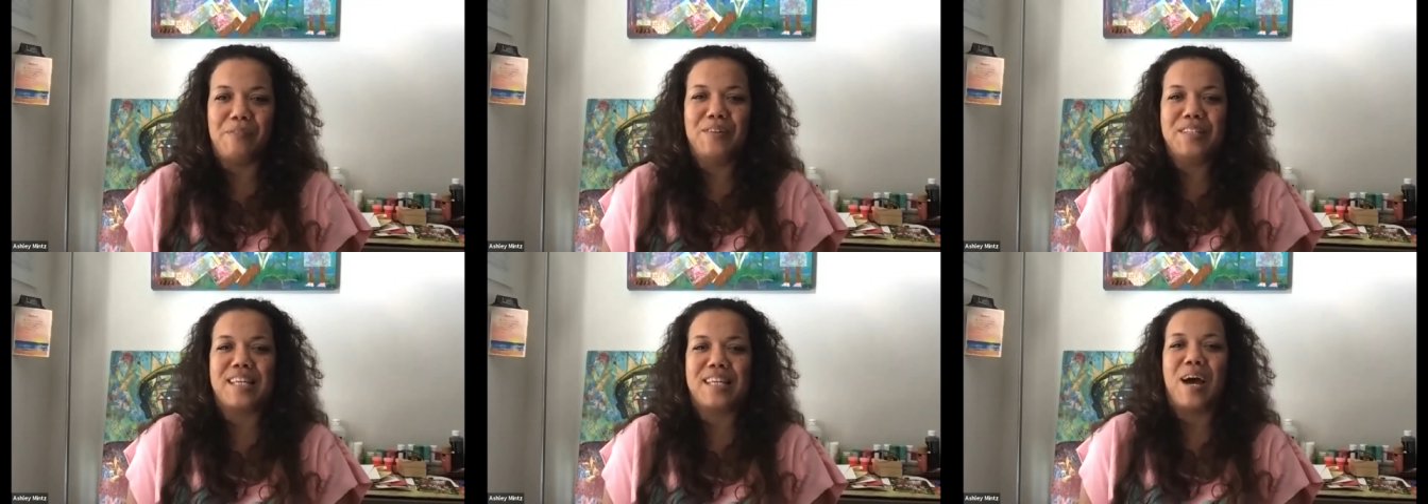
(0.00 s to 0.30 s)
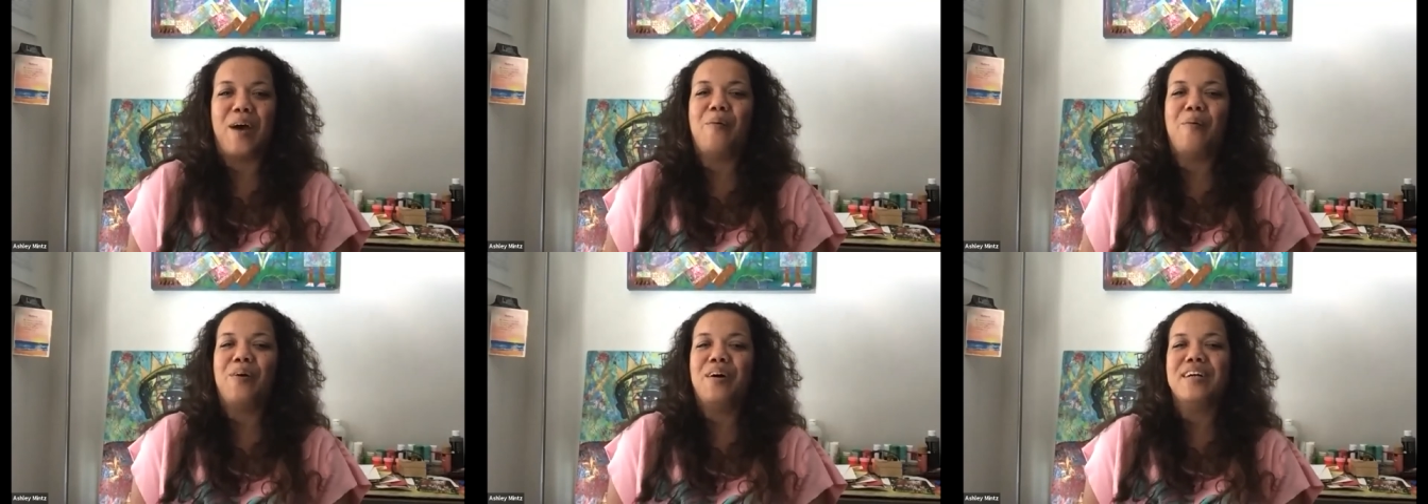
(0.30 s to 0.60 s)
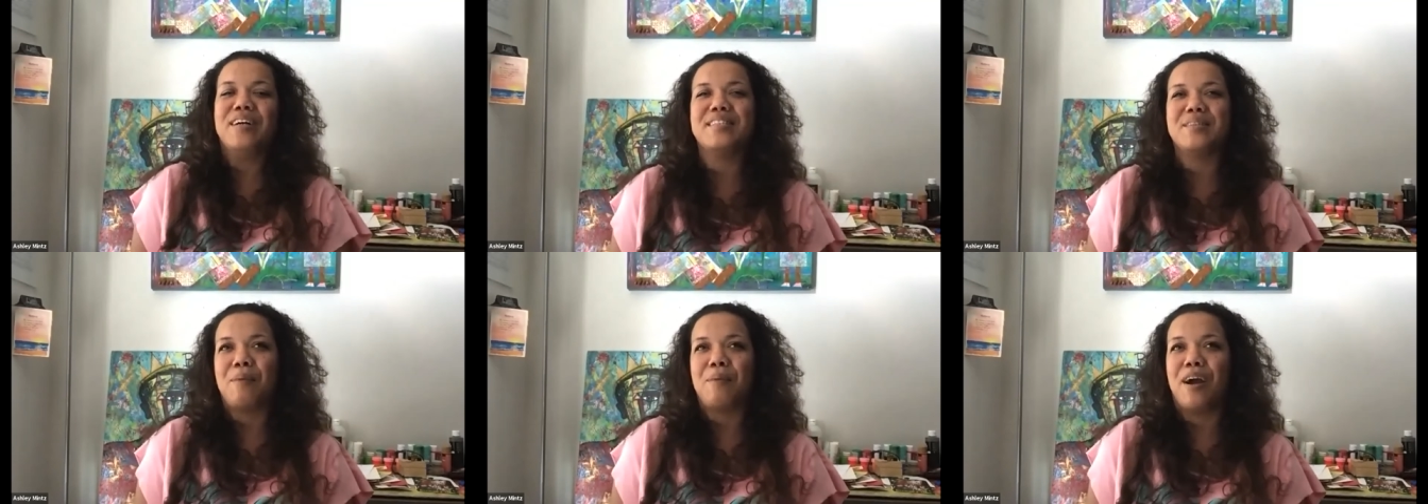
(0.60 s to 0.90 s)
as I
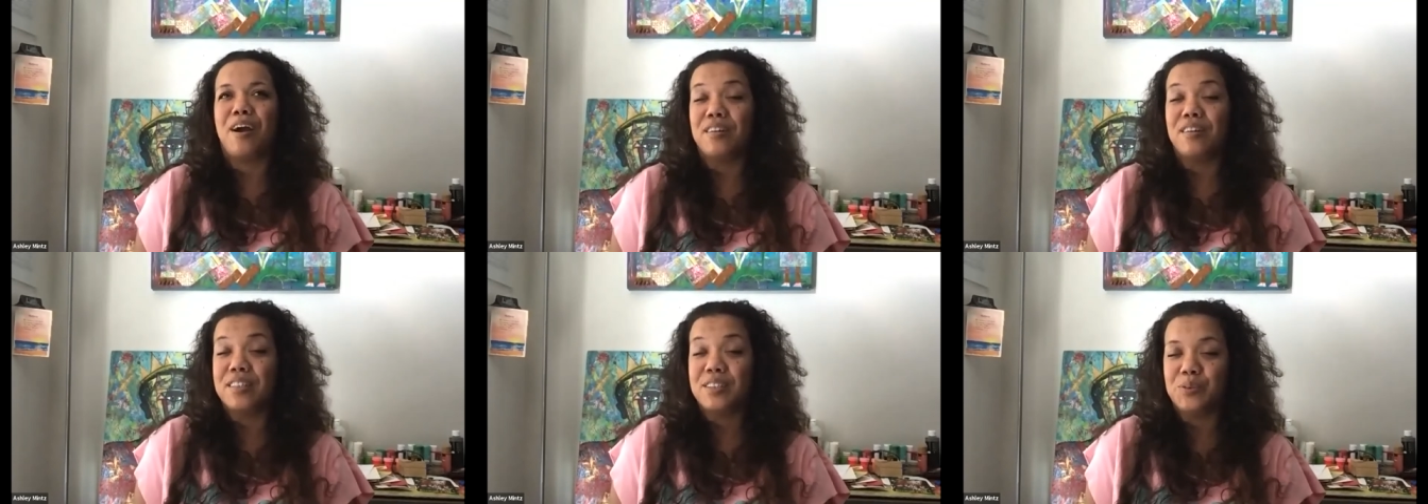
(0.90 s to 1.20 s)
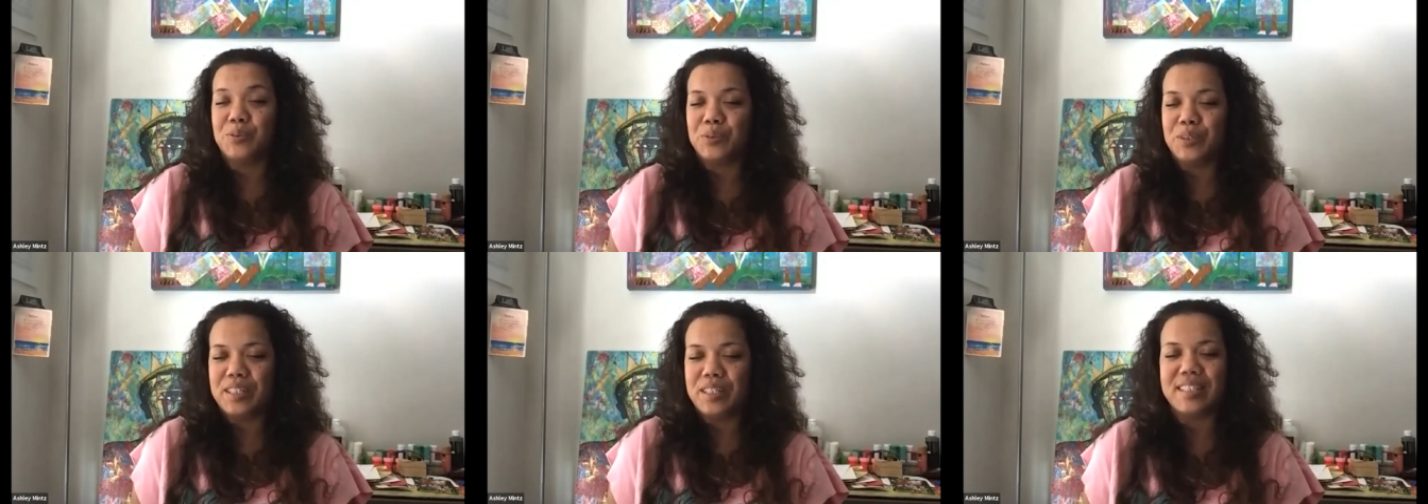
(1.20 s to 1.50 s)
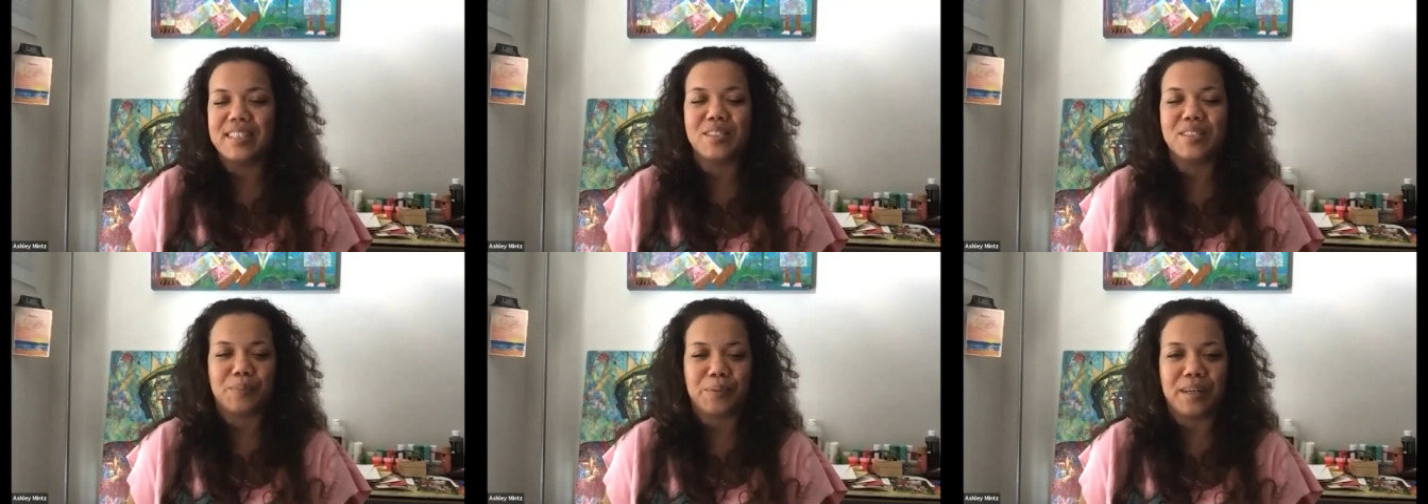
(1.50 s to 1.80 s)
was in my early
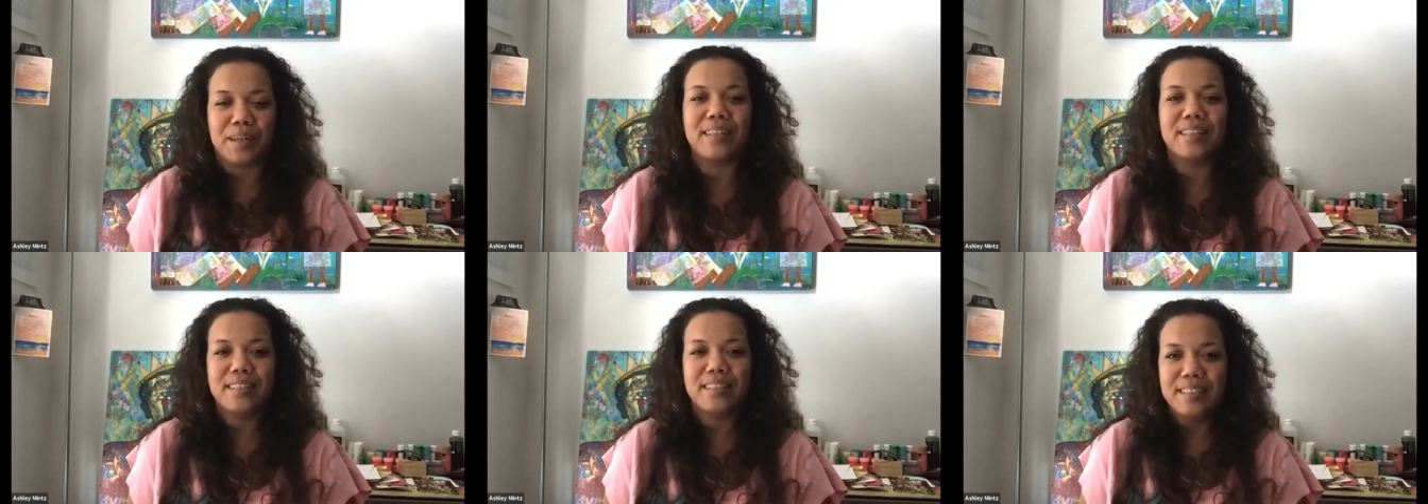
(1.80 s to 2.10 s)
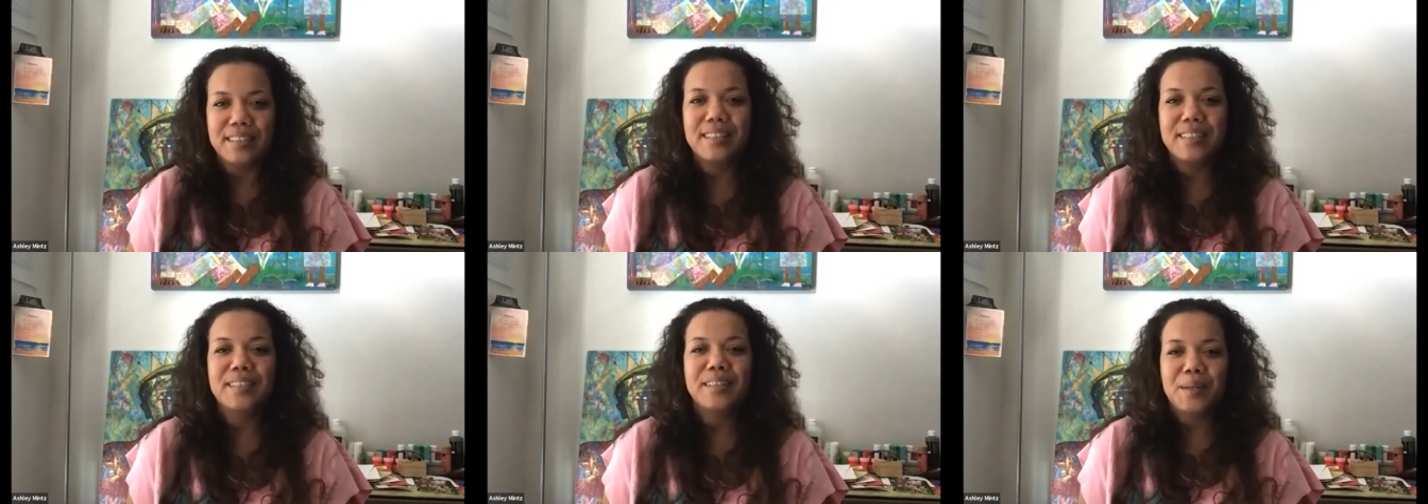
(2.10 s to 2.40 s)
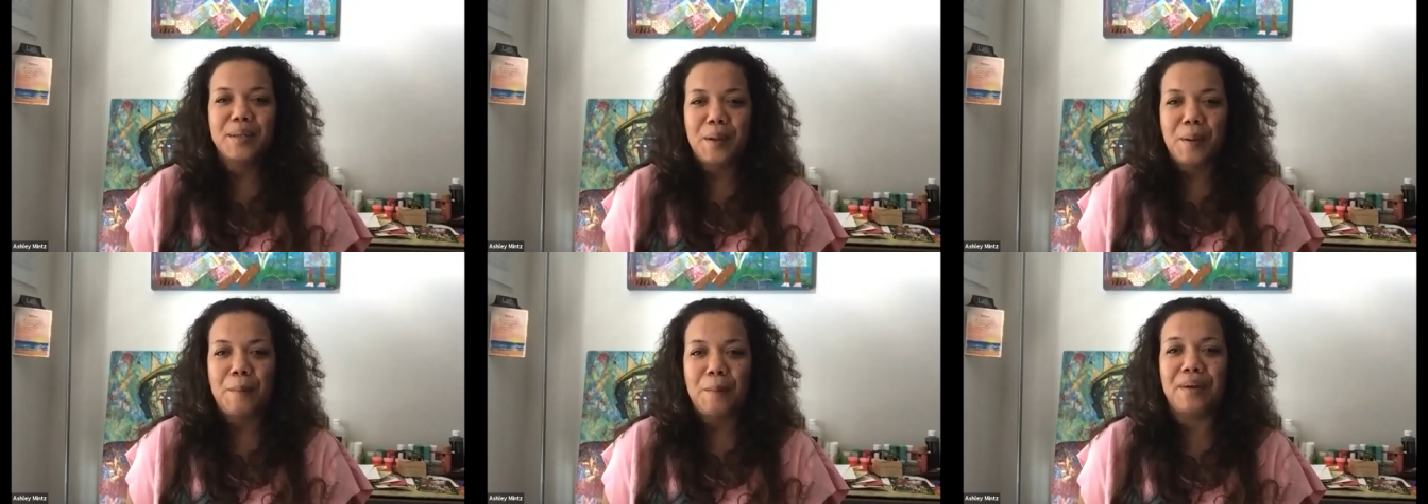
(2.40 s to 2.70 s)
20s,
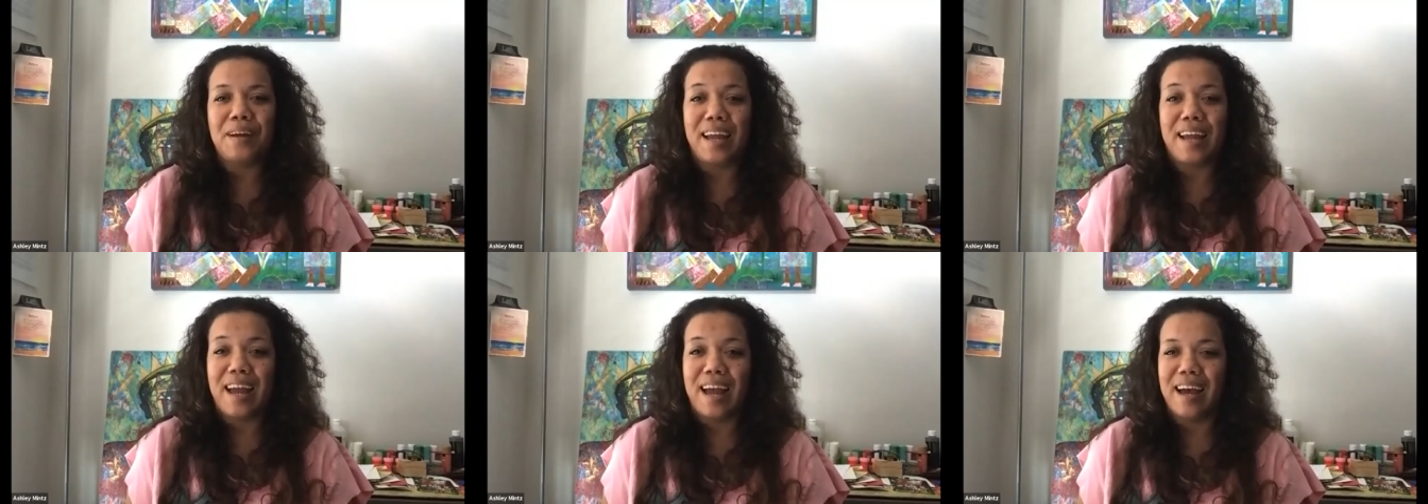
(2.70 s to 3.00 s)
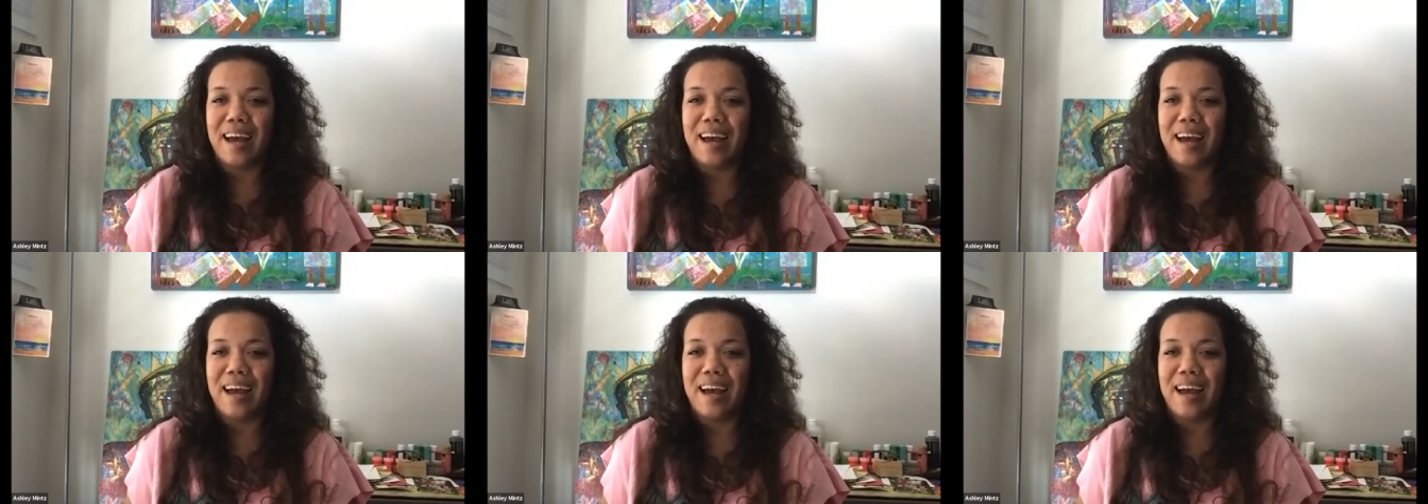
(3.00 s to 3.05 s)
but yeah.